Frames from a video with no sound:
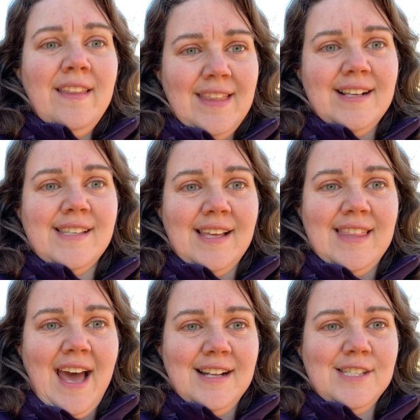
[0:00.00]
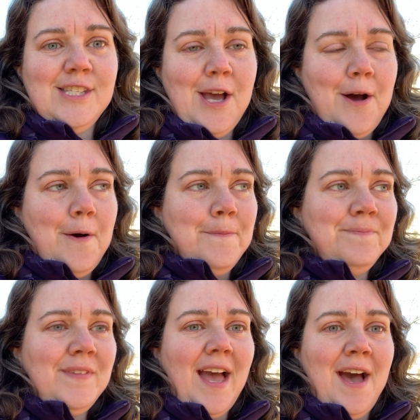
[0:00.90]
things like that. So
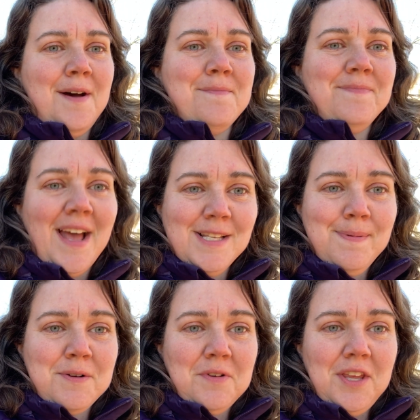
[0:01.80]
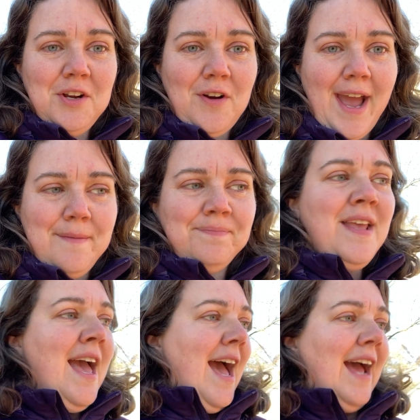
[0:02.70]
that's been really great.
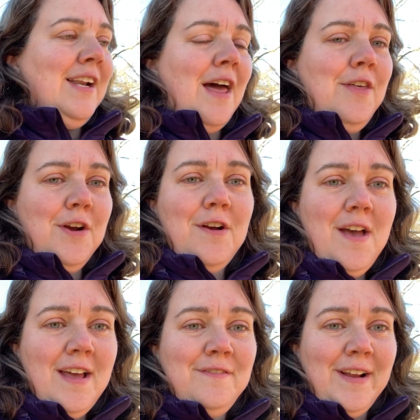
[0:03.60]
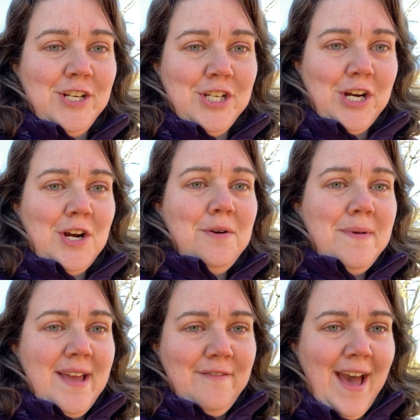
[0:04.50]
Another adventure
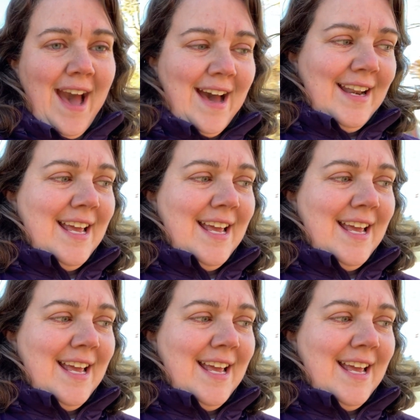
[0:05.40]
we have had